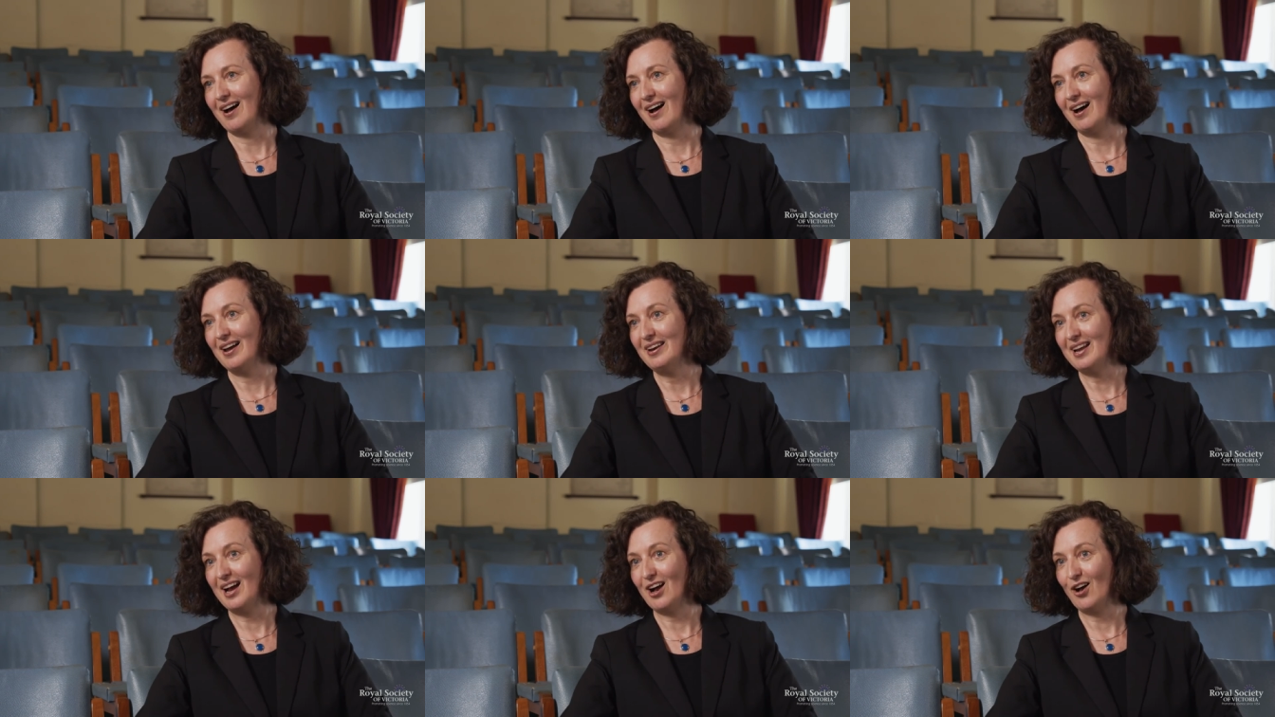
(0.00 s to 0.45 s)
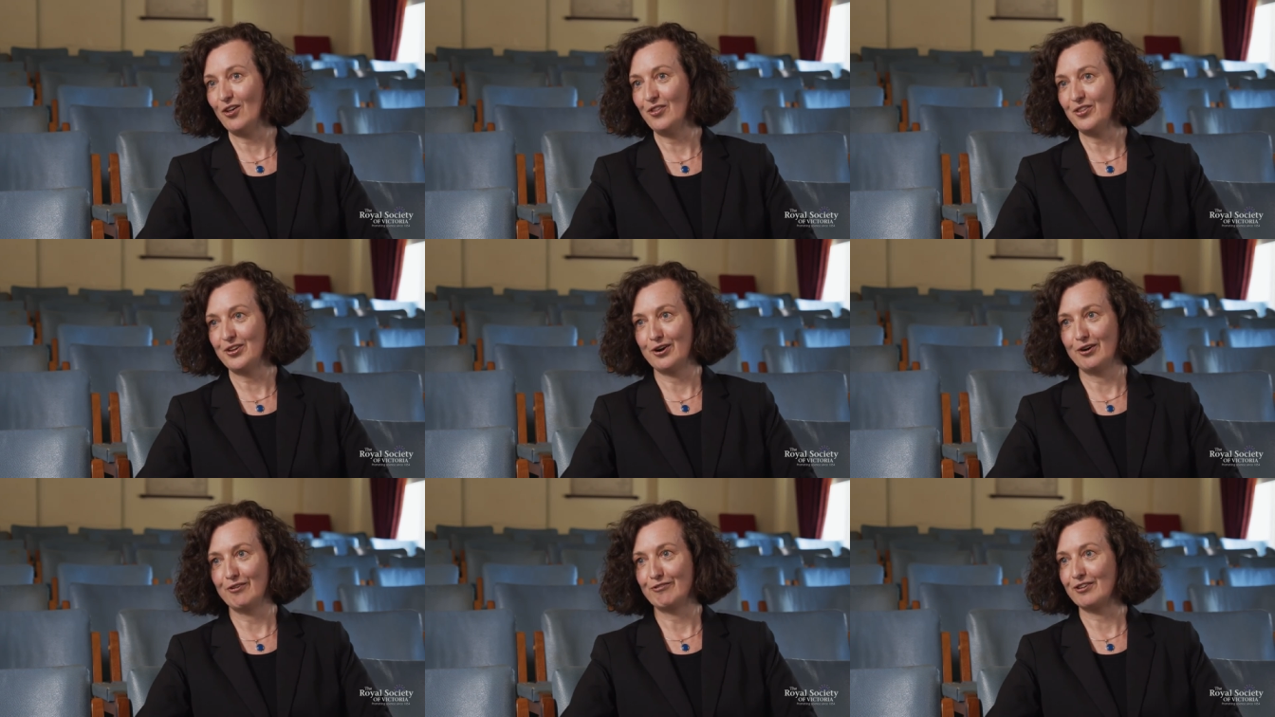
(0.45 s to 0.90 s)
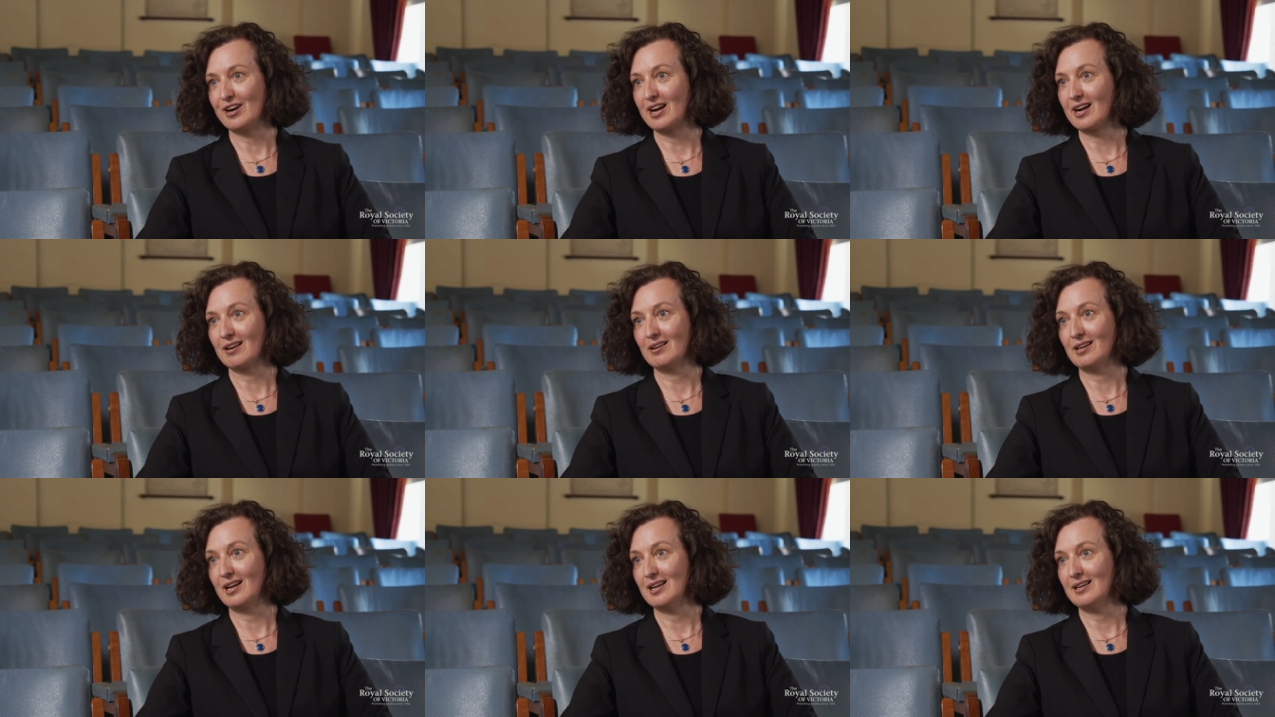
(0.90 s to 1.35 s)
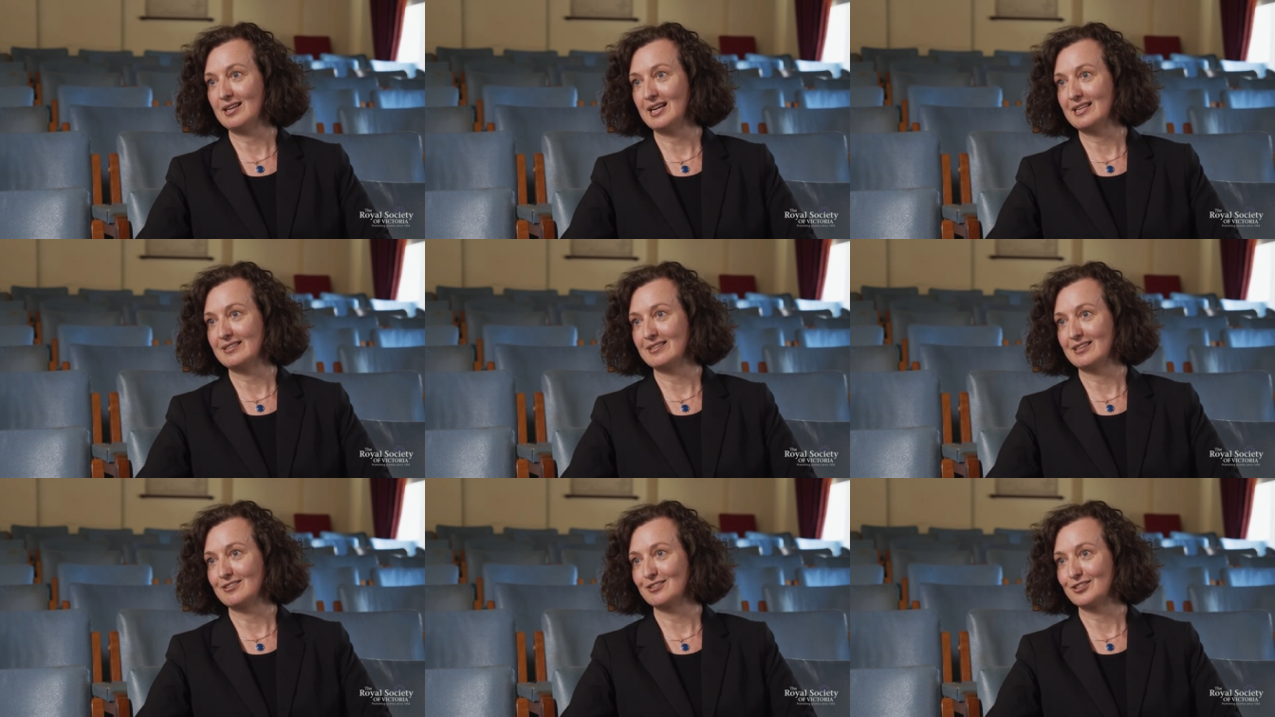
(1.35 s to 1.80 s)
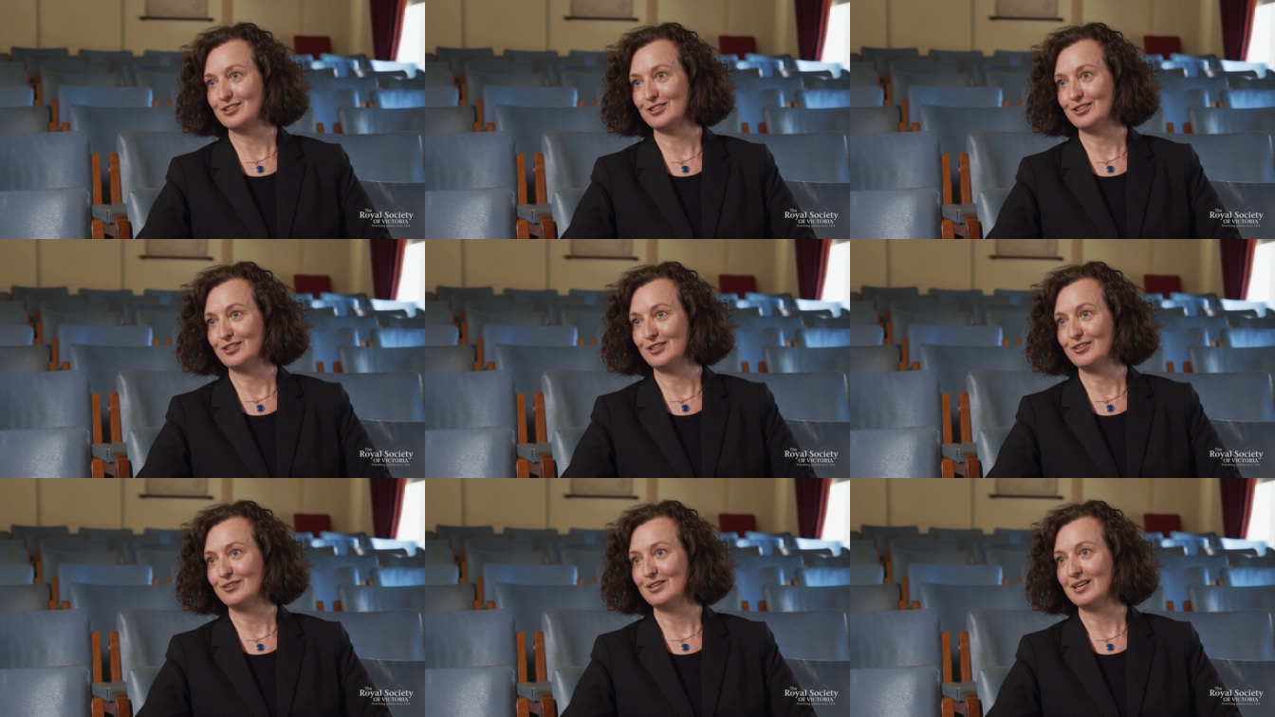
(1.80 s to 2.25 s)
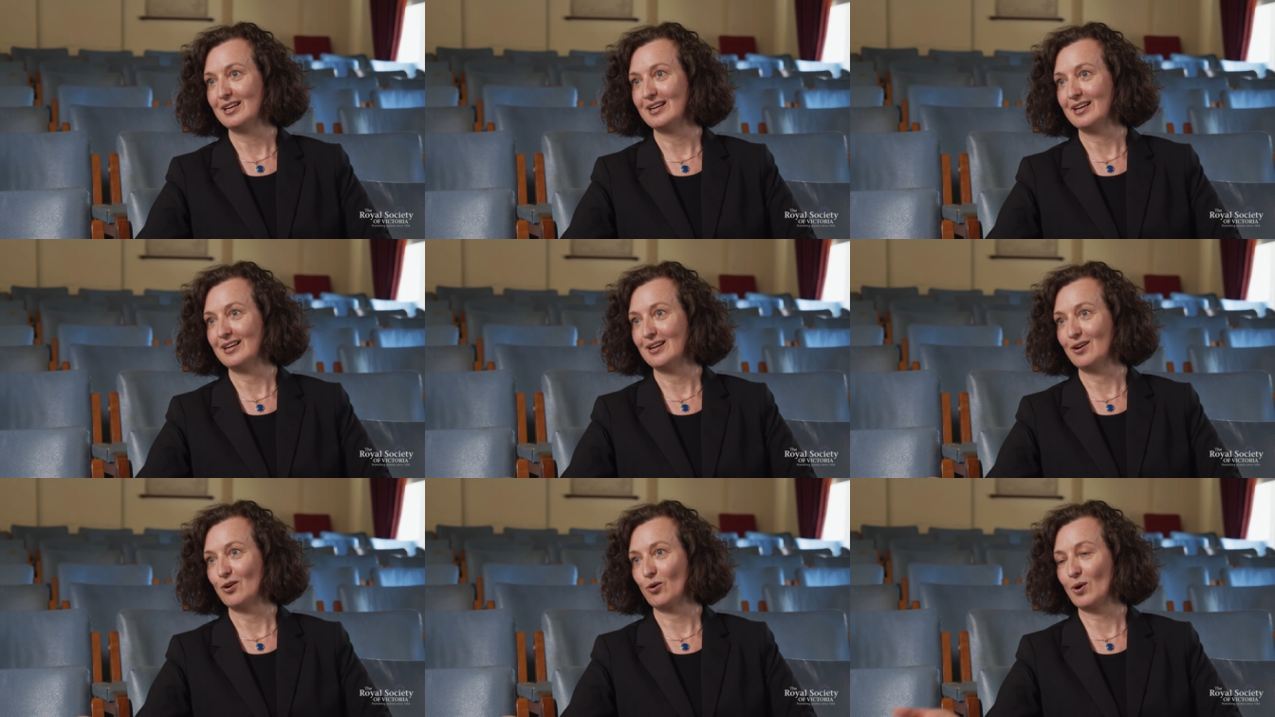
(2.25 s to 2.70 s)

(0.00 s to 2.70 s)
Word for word: unhealthy and frankly are leading to, you know,